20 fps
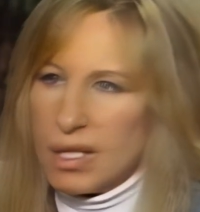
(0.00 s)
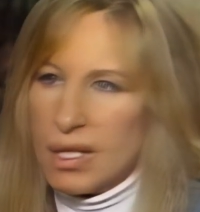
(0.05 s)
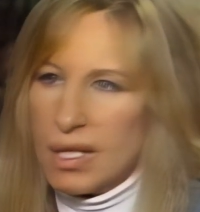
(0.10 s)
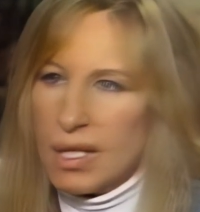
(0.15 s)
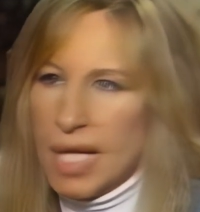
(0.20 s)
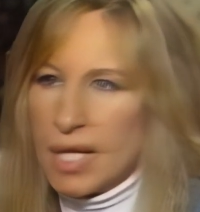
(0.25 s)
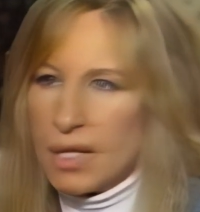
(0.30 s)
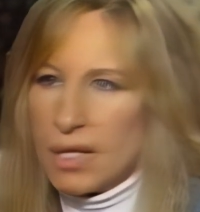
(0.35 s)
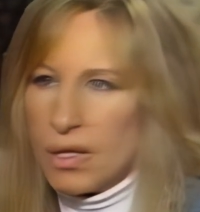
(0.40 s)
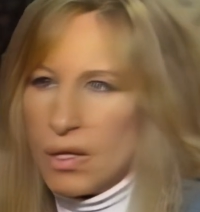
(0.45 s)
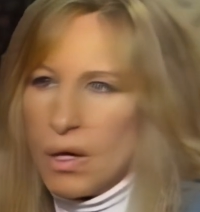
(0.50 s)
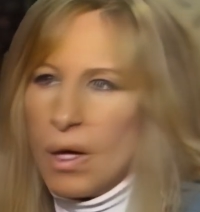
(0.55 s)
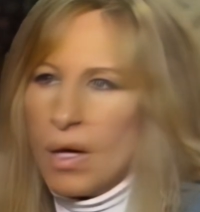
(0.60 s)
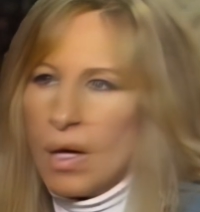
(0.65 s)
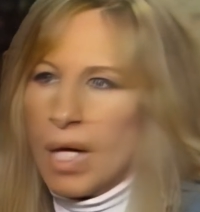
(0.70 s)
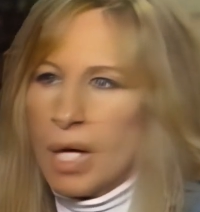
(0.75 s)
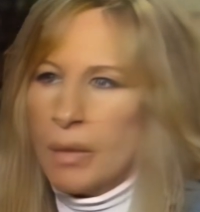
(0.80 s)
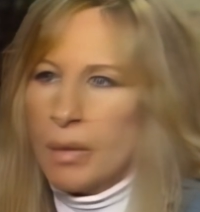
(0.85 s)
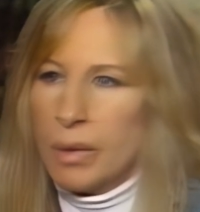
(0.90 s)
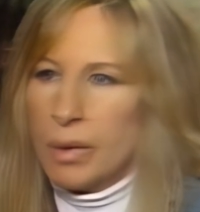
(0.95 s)
The next
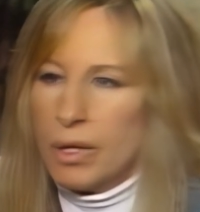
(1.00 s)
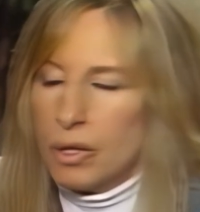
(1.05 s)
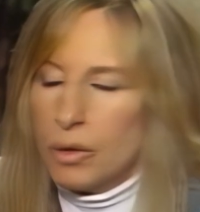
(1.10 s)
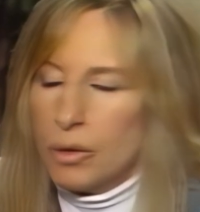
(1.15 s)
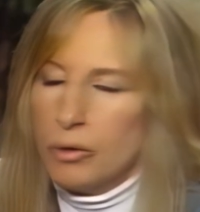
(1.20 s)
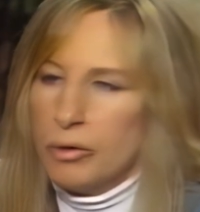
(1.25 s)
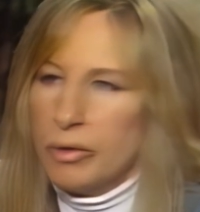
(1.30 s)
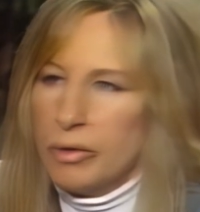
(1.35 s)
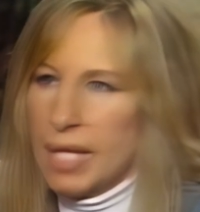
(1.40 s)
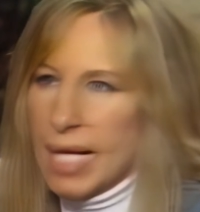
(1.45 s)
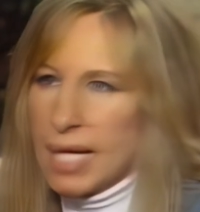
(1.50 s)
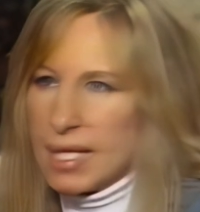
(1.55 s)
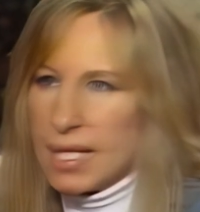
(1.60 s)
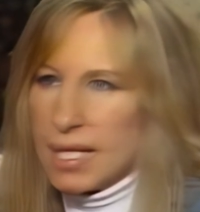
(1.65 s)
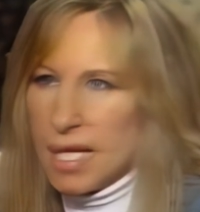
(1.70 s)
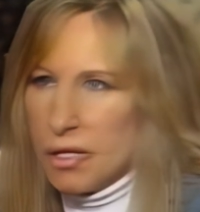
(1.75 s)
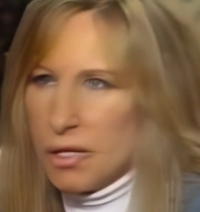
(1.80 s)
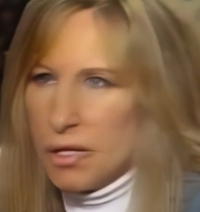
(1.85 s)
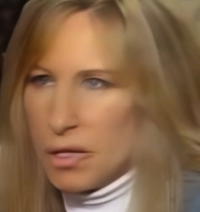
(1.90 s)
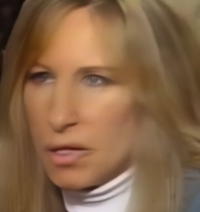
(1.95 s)
song I would do a
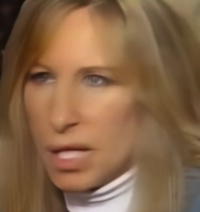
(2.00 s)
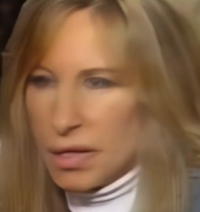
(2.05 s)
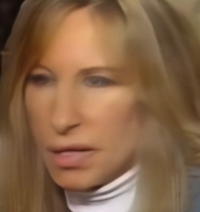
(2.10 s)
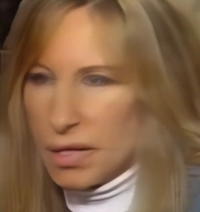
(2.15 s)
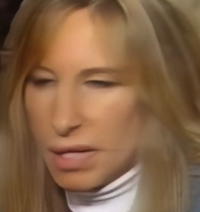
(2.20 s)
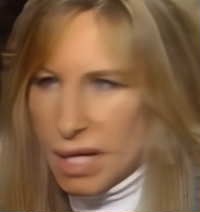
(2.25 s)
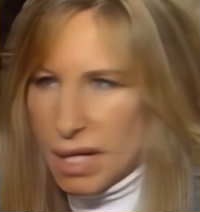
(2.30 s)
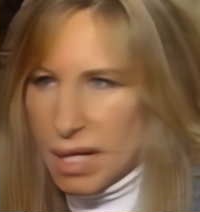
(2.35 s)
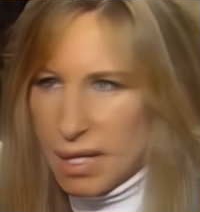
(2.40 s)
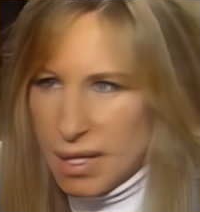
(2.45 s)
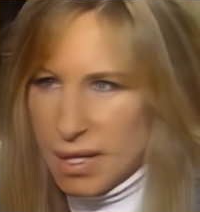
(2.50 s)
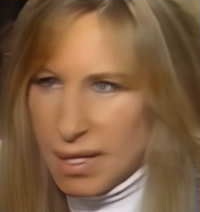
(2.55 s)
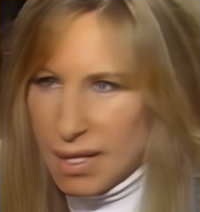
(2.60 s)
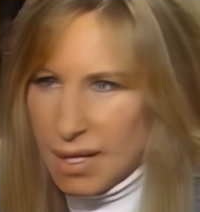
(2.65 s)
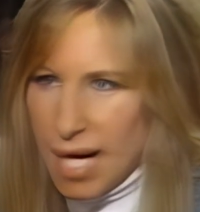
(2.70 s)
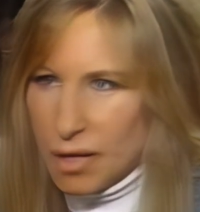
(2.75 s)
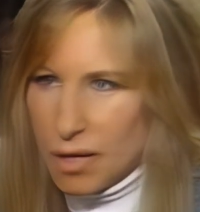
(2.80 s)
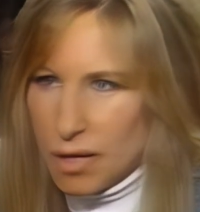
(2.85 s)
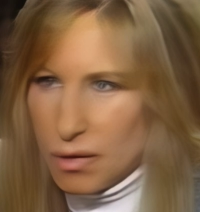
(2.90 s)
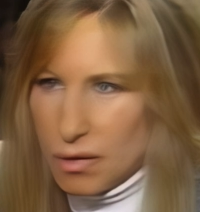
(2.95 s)
relaxation exercise as an
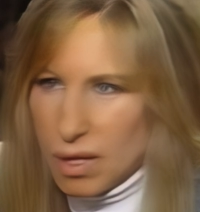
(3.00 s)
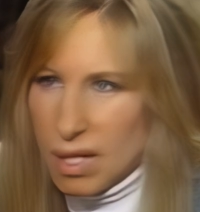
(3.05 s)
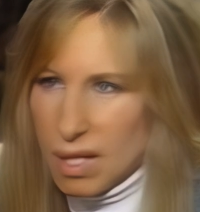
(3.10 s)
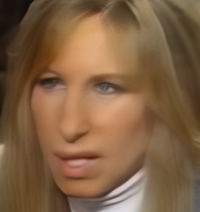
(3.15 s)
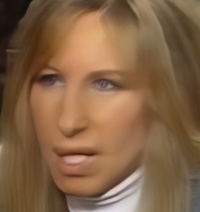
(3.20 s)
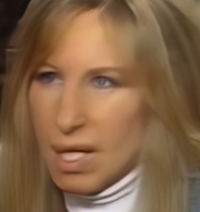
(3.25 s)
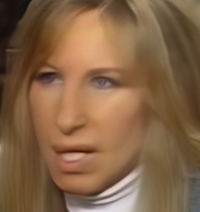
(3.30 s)
actress,